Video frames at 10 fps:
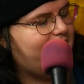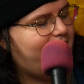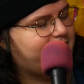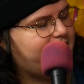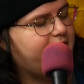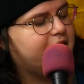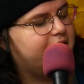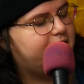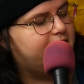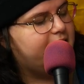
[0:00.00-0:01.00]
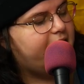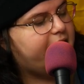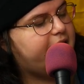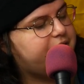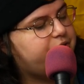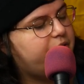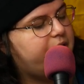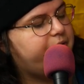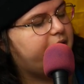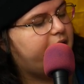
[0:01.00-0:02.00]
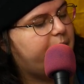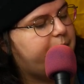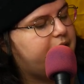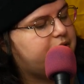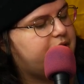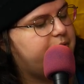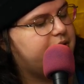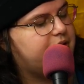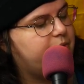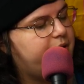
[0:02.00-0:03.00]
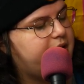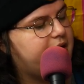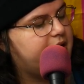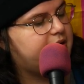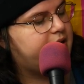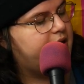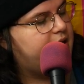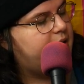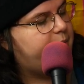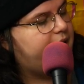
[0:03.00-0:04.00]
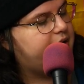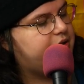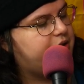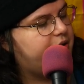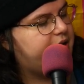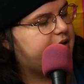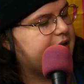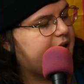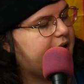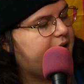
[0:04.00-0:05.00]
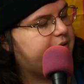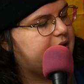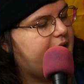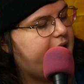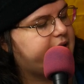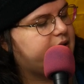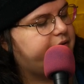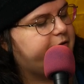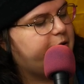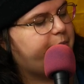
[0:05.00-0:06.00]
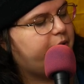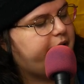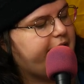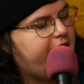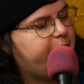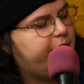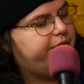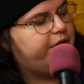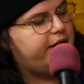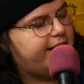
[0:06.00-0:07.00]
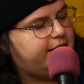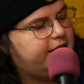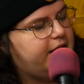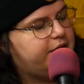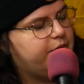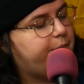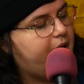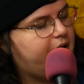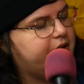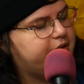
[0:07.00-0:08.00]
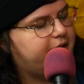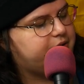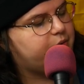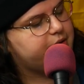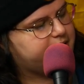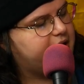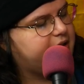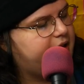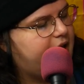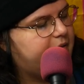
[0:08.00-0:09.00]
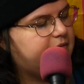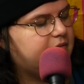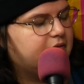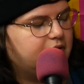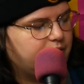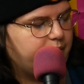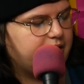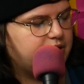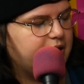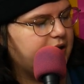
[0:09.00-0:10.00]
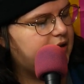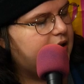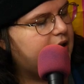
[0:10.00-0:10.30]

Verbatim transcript: Yeah, exactly. I asked Jody for help Racker. as she was the witness, but Jody said that I was an asshole for reporting Amber for nothing and to apologize or suck it up. Queen shit.